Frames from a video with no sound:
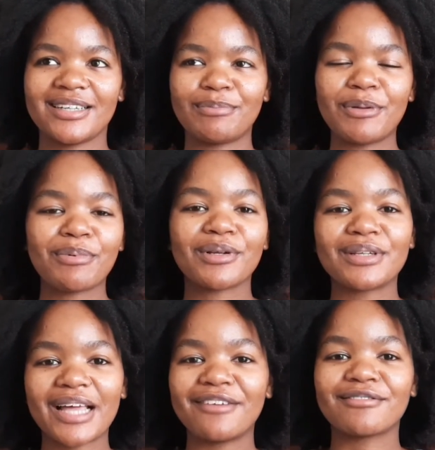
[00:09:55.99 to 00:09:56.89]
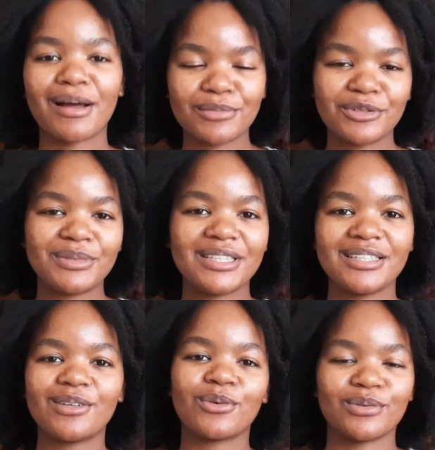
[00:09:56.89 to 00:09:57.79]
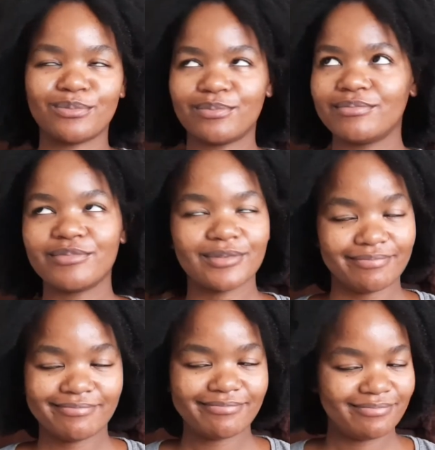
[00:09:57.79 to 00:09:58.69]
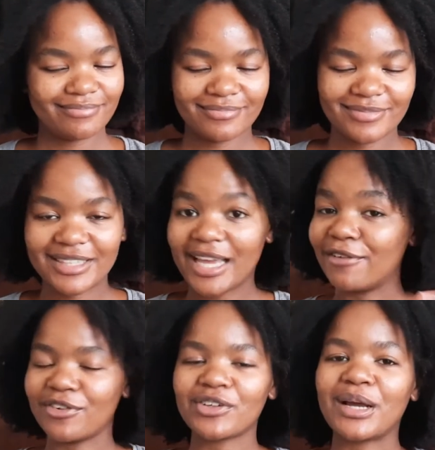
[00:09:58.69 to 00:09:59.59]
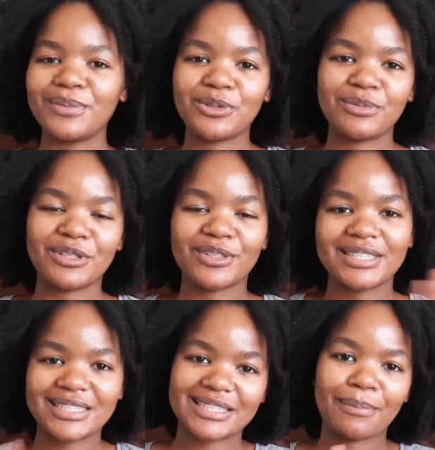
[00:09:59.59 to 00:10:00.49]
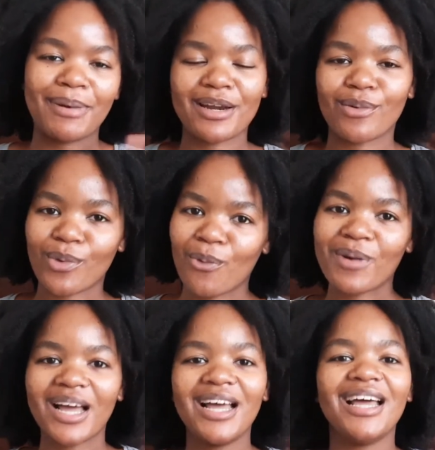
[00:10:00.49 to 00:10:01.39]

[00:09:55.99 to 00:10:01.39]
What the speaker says: People have come to me, or they have not come to me because it's a panorama.